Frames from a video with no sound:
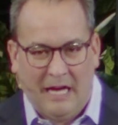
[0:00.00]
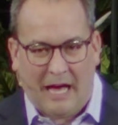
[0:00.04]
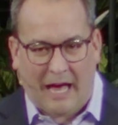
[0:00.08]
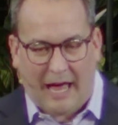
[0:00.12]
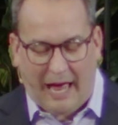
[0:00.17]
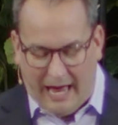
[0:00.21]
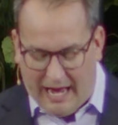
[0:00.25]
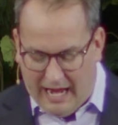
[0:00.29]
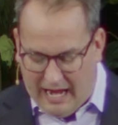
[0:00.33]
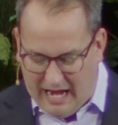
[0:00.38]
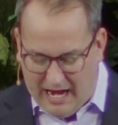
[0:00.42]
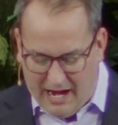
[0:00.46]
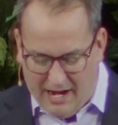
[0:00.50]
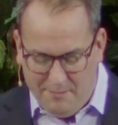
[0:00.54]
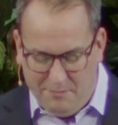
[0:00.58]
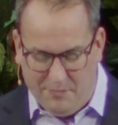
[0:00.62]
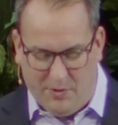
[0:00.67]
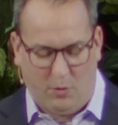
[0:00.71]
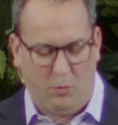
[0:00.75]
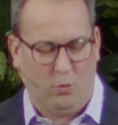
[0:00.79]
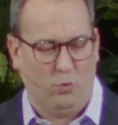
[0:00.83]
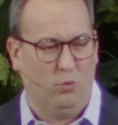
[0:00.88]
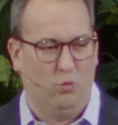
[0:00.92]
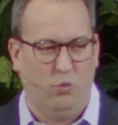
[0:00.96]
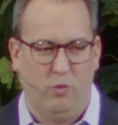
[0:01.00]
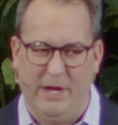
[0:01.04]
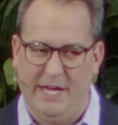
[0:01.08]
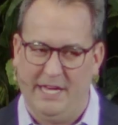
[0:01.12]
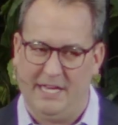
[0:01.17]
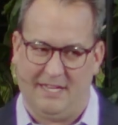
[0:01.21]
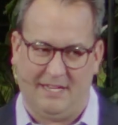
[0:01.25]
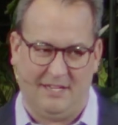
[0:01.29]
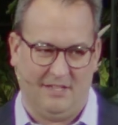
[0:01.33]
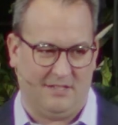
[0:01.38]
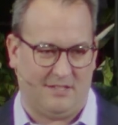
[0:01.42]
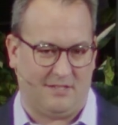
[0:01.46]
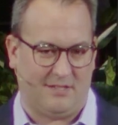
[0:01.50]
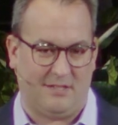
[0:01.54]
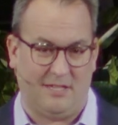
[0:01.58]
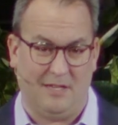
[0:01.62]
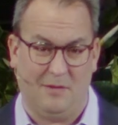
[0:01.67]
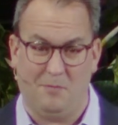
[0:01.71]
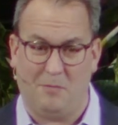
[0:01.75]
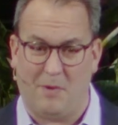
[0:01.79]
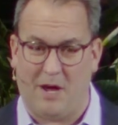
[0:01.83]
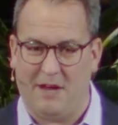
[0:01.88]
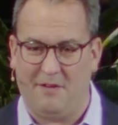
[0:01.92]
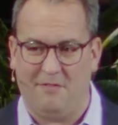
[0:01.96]
I, I'm the weakest
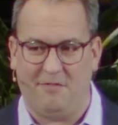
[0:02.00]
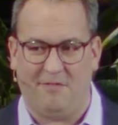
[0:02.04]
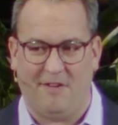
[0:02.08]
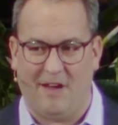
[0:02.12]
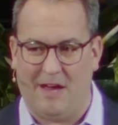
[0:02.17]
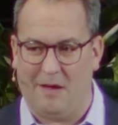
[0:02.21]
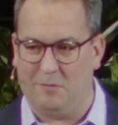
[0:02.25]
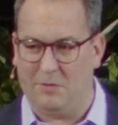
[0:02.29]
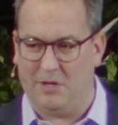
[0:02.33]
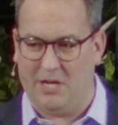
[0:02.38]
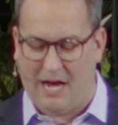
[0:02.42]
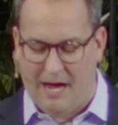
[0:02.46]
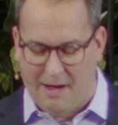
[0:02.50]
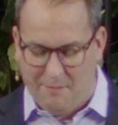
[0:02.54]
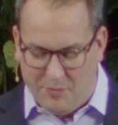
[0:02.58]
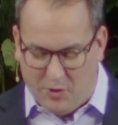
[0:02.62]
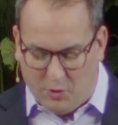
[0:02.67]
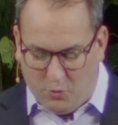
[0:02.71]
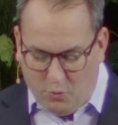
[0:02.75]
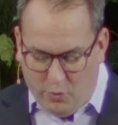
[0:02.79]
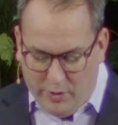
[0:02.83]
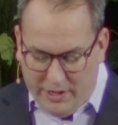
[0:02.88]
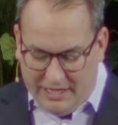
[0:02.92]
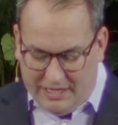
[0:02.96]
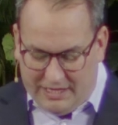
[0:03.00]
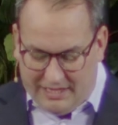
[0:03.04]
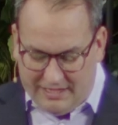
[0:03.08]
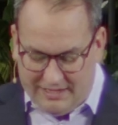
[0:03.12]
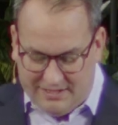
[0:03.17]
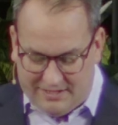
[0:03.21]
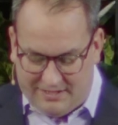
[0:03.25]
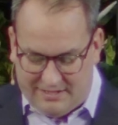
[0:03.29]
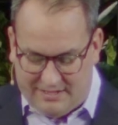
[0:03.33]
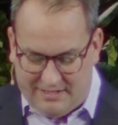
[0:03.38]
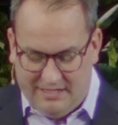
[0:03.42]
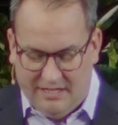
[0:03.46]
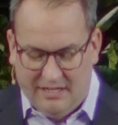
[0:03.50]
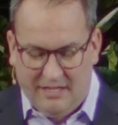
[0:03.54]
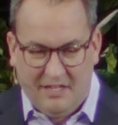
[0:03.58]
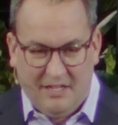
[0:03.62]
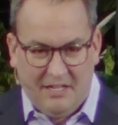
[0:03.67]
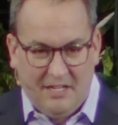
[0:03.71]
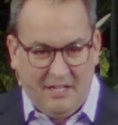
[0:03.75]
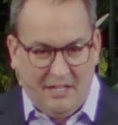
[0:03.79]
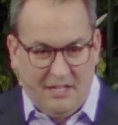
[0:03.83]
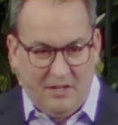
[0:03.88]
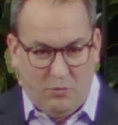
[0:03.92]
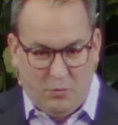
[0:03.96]
in my family. I'm the weakest.
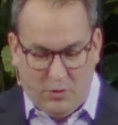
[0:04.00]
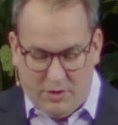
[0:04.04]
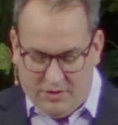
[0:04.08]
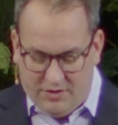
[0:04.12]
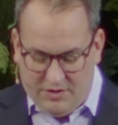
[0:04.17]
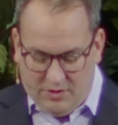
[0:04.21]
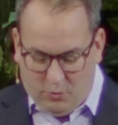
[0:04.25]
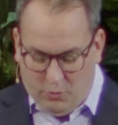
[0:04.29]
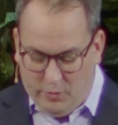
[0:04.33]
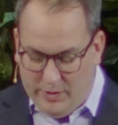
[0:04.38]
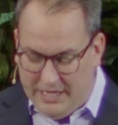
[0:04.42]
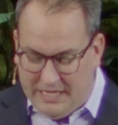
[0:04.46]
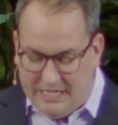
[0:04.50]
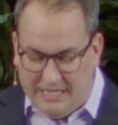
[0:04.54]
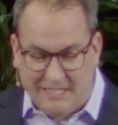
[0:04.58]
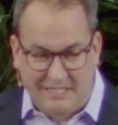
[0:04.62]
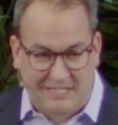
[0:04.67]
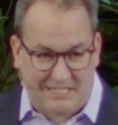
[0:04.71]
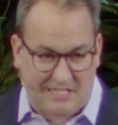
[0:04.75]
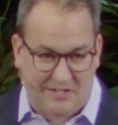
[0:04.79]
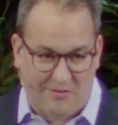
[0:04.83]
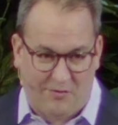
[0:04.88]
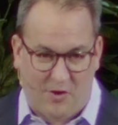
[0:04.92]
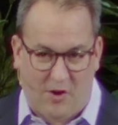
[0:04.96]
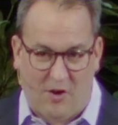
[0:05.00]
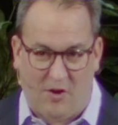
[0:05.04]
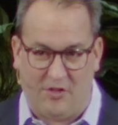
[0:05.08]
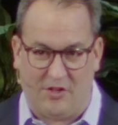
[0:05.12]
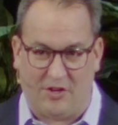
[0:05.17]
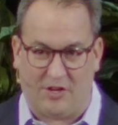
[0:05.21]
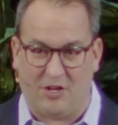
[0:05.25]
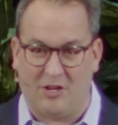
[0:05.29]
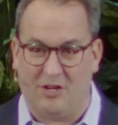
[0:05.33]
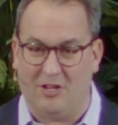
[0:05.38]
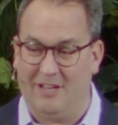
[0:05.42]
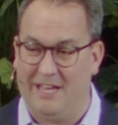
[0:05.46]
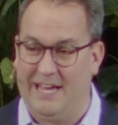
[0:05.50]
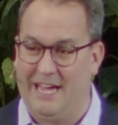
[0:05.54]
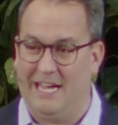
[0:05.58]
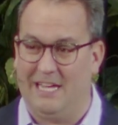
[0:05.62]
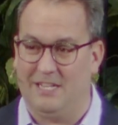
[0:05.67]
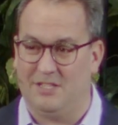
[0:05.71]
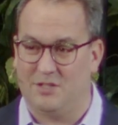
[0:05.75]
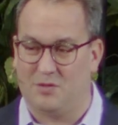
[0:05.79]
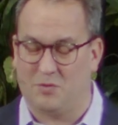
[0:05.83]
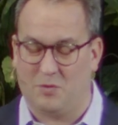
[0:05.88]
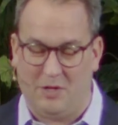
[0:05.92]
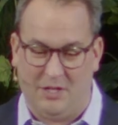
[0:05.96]
We're the weakest of all the
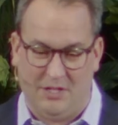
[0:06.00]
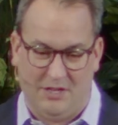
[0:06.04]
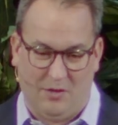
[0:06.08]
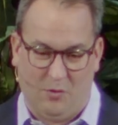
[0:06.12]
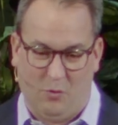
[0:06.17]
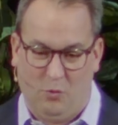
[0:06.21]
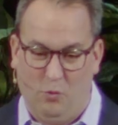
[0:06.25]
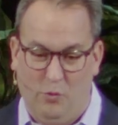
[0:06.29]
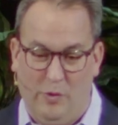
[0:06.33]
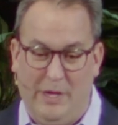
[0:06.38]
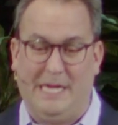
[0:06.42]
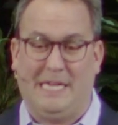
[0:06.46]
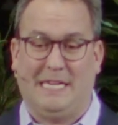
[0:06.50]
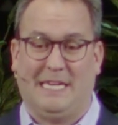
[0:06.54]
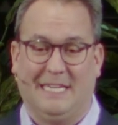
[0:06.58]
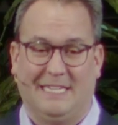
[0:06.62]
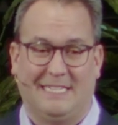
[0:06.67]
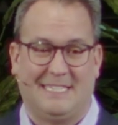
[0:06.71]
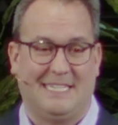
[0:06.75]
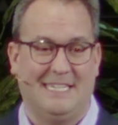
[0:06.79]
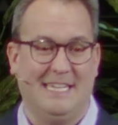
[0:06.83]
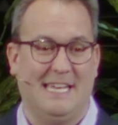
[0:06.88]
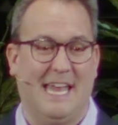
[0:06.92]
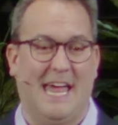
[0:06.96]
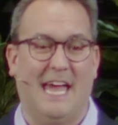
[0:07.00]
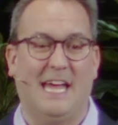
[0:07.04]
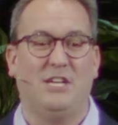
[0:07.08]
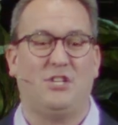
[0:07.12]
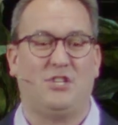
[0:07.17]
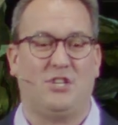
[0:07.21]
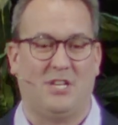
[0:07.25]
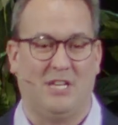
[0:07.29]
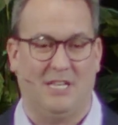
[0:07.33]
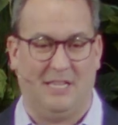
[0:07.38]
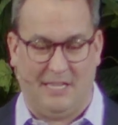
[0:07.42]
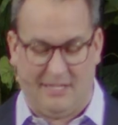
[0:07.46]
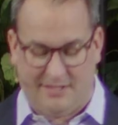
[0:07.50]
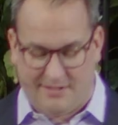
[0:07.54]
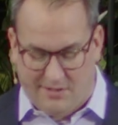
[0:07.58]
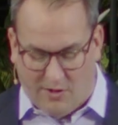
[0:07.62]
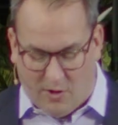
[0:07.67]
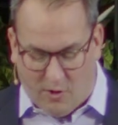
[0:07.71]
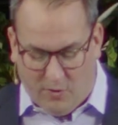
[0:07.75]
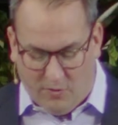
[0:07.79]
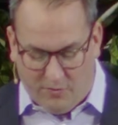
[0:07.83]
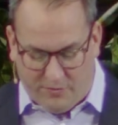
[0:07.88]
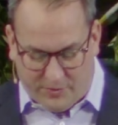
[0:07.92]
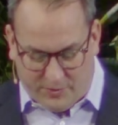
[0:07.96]
clans. We're in the weakest nation that's
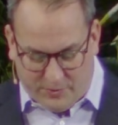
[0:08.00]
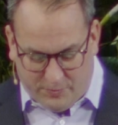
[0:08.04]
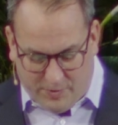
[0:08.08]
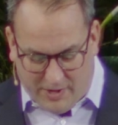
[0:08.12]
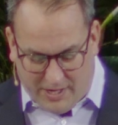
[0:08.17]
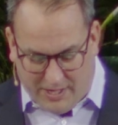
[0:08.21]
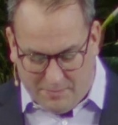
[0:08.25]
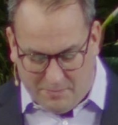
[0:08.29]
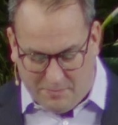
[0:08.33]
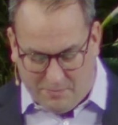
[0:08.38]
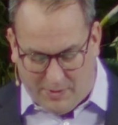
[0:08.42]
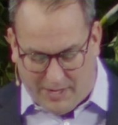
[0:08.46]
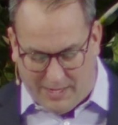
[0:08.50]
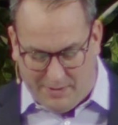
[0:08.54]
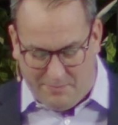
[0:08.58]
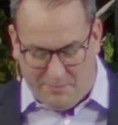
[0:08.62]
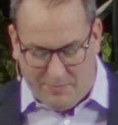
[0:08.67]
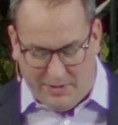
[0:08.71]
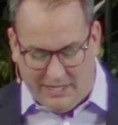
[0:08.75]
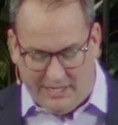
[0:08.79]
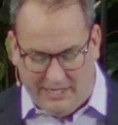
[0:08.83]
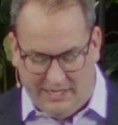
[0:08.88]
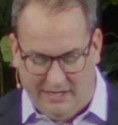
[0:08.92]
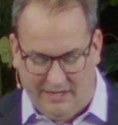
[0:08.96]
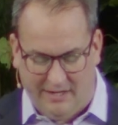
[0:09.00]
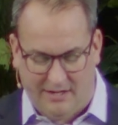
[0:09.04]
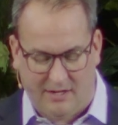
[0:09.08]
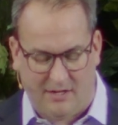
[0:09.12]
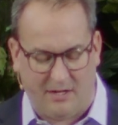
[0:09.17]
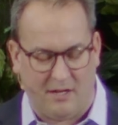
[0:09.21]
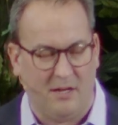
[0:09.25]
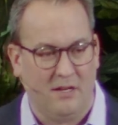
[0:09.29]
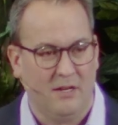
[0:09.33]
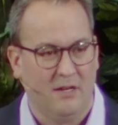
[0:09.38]
overrun by Midian.